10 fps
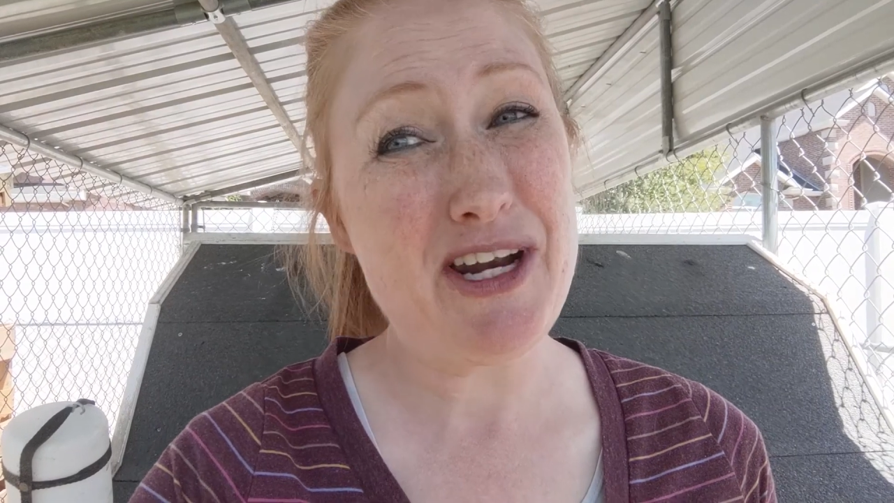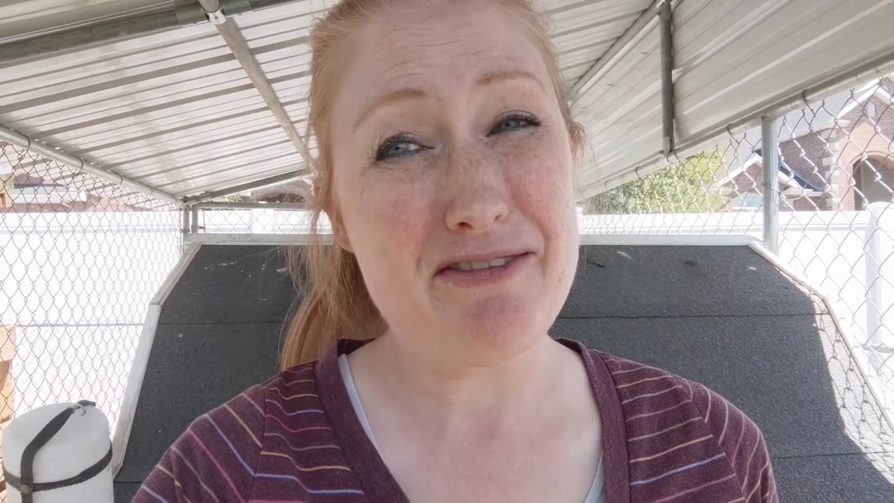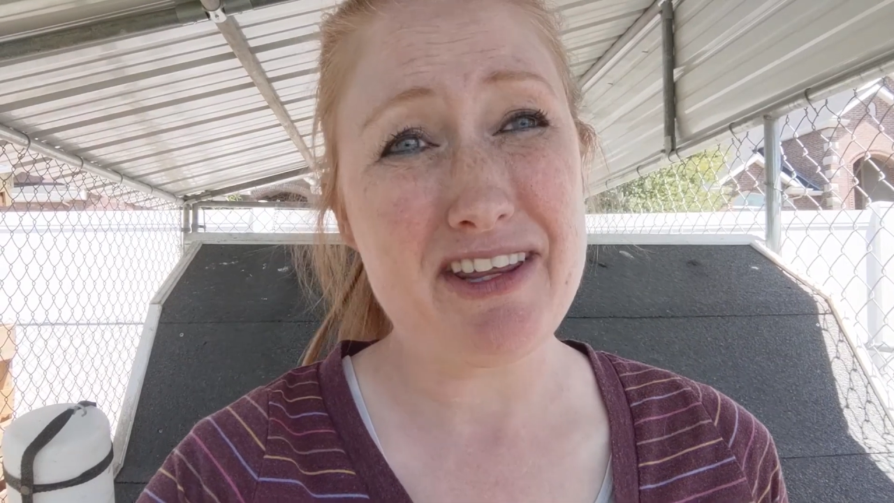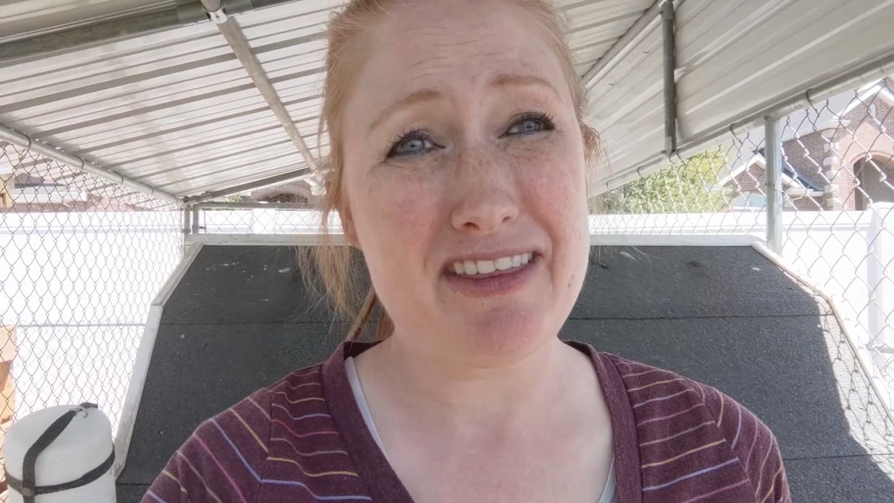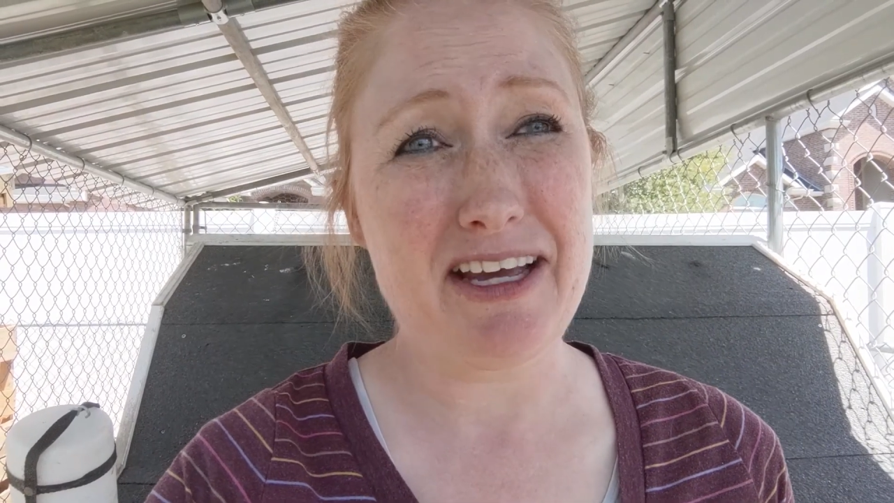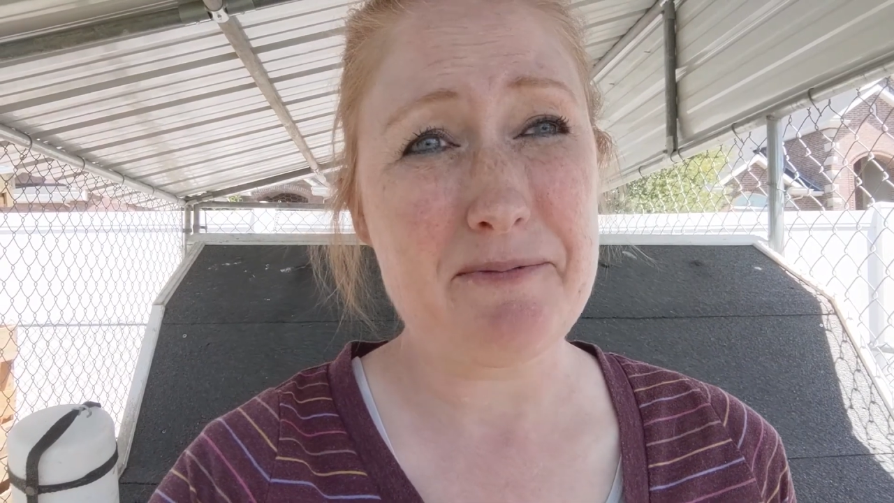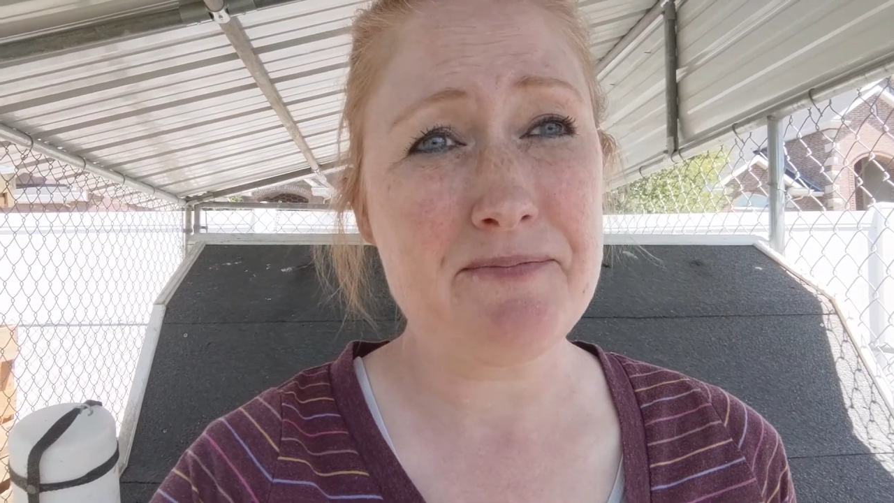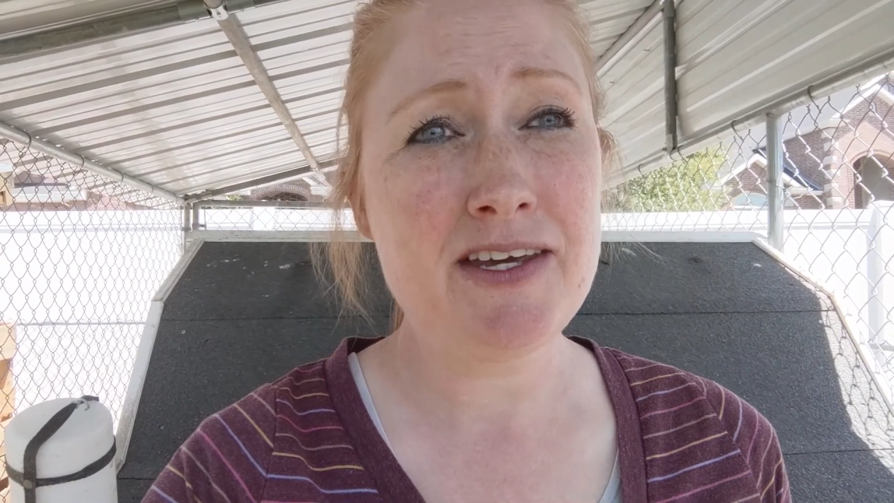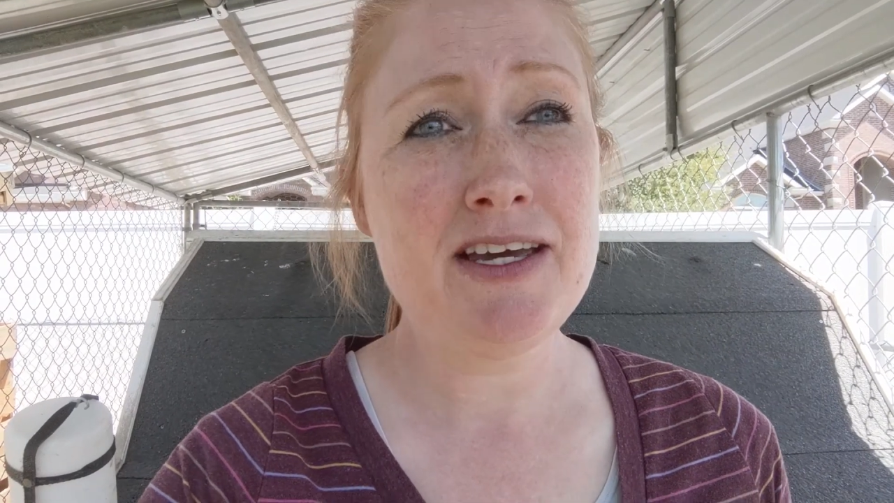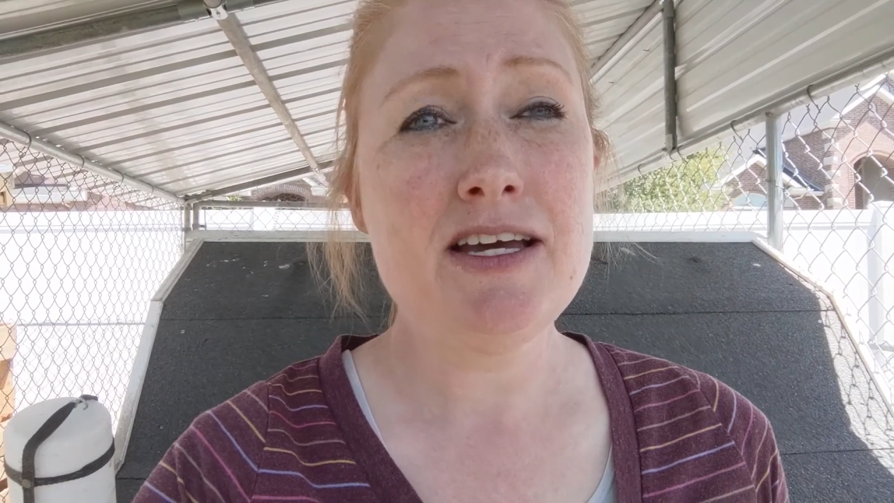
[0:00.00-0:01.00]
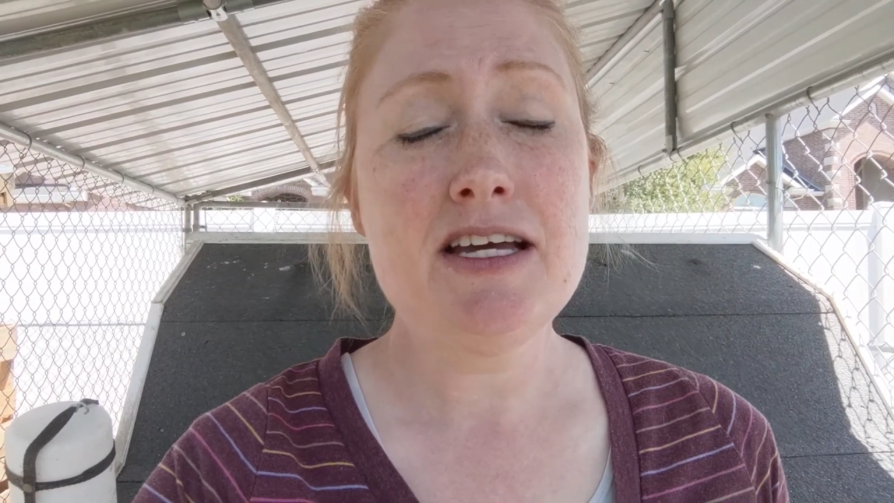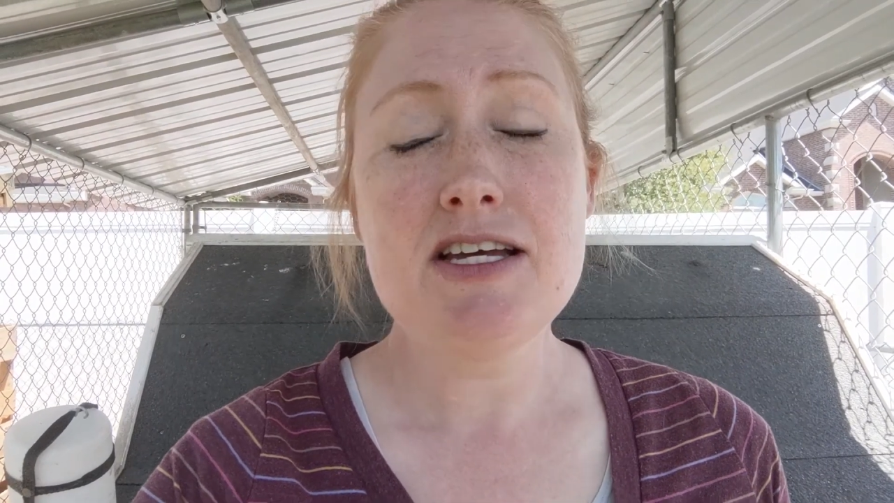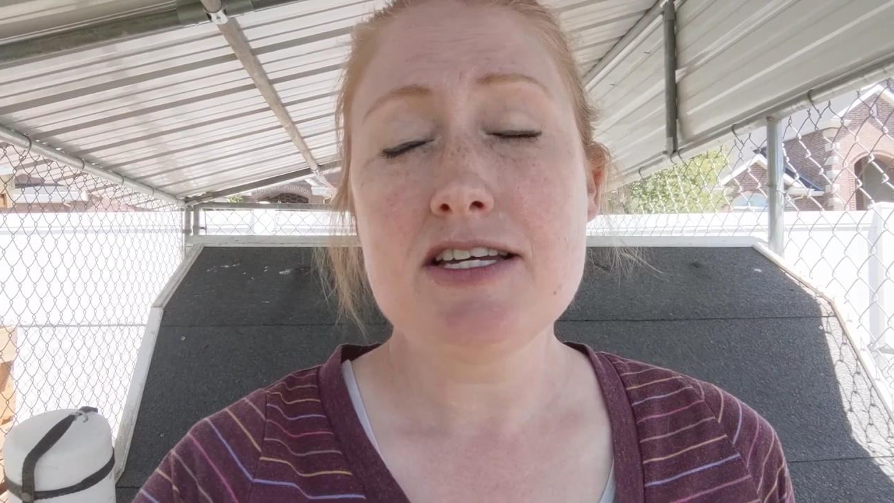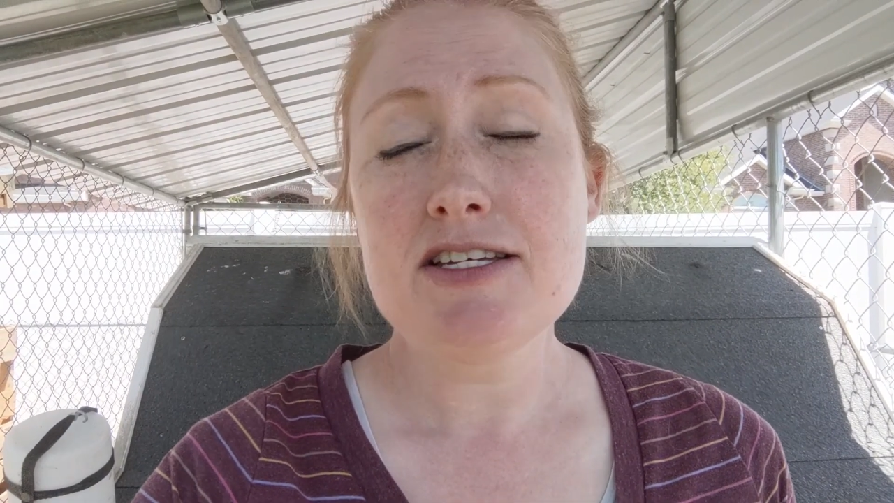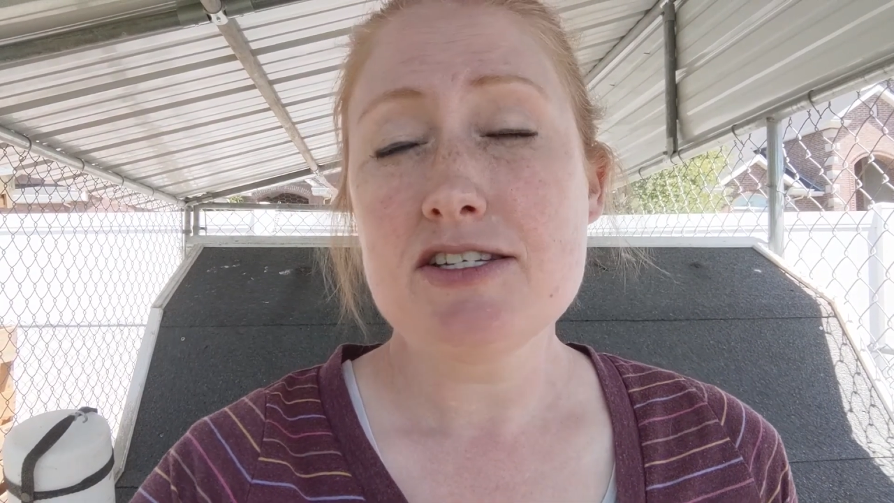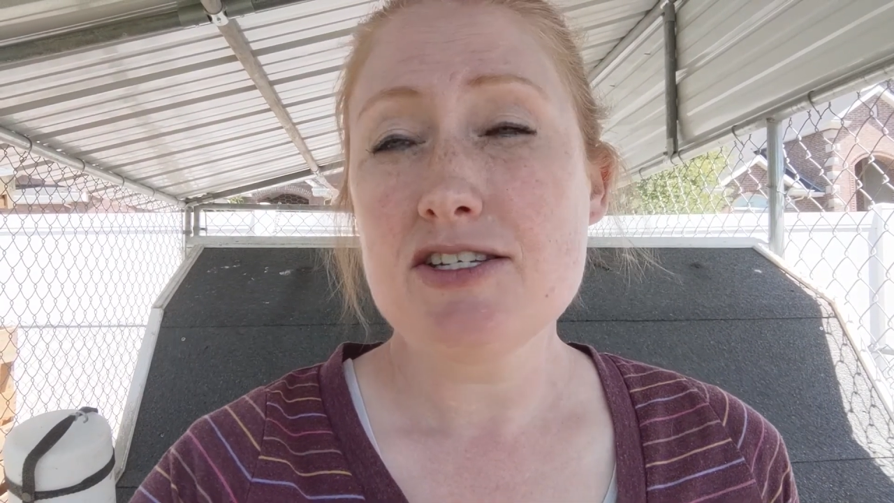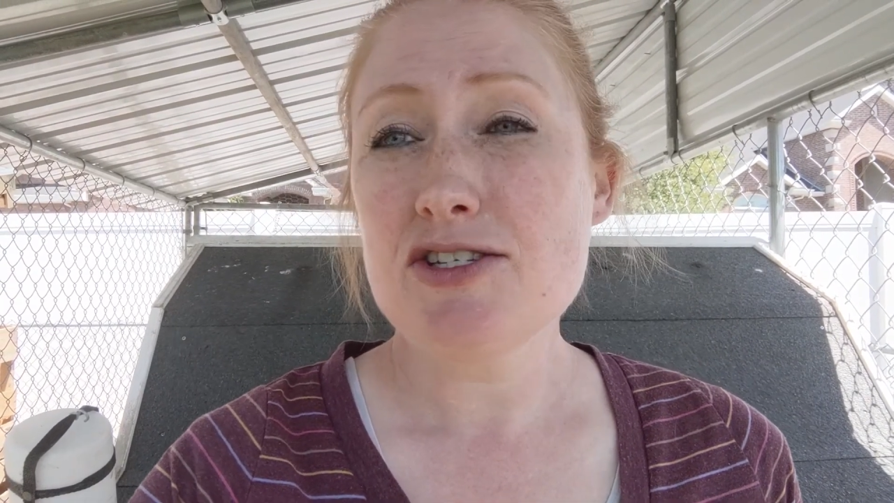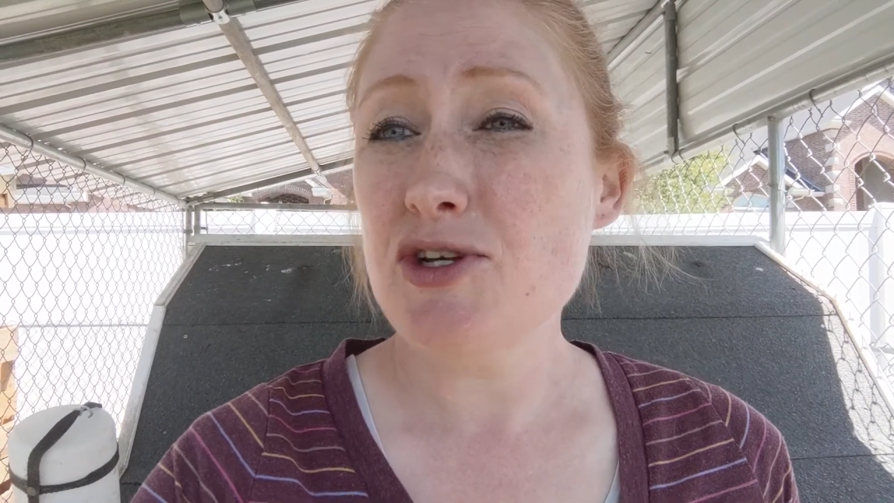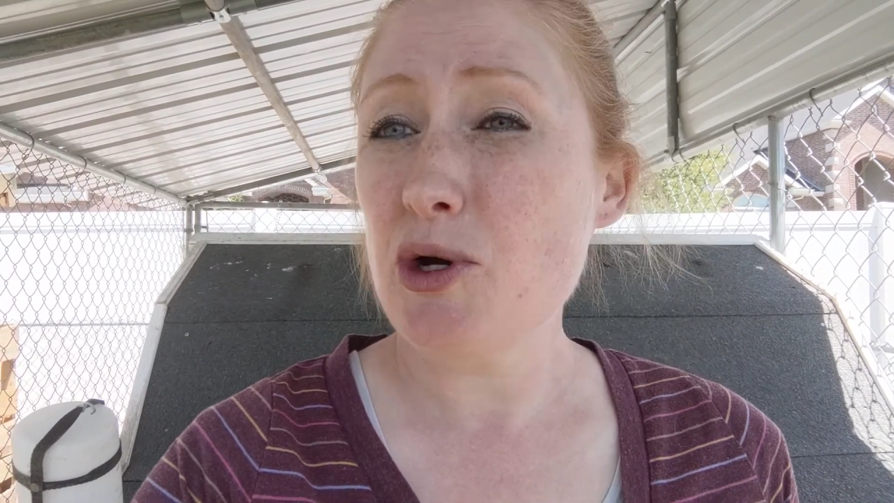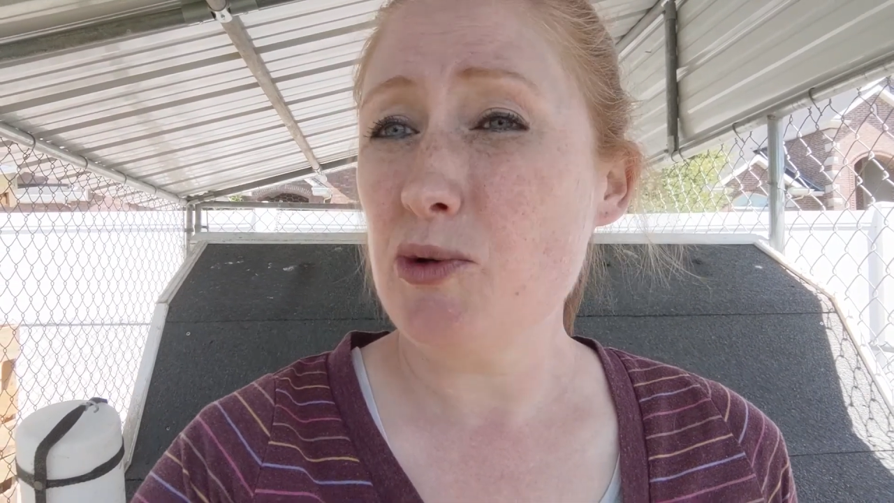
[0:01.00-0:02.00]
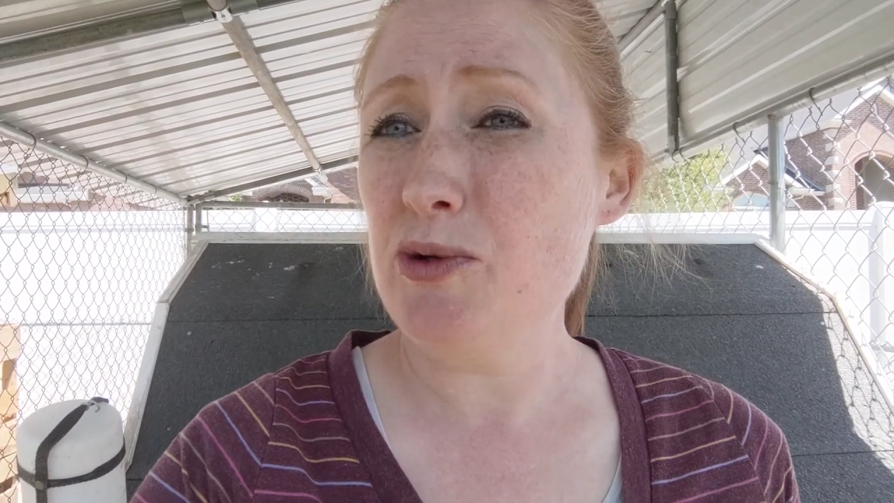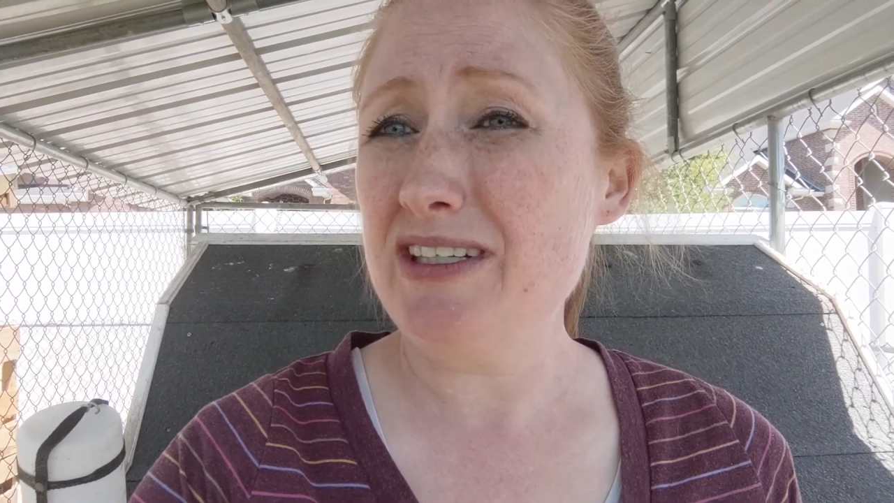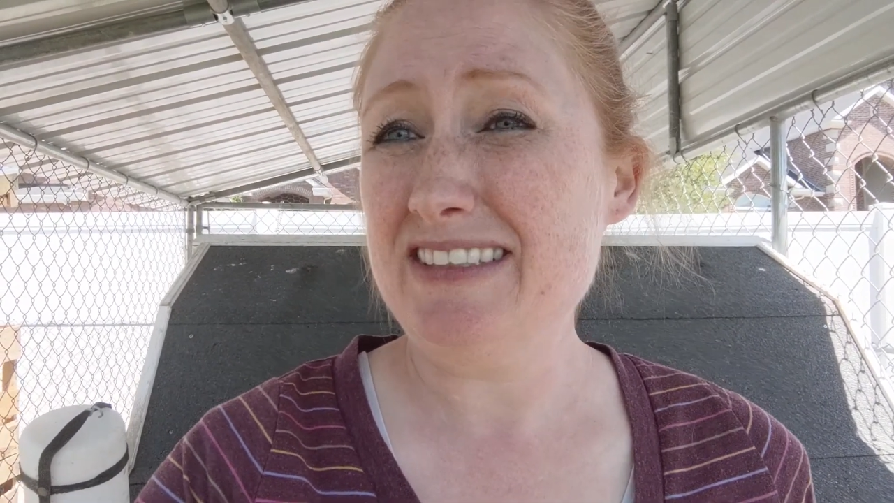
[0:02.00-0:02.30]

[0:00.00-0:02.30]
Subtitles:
everything. So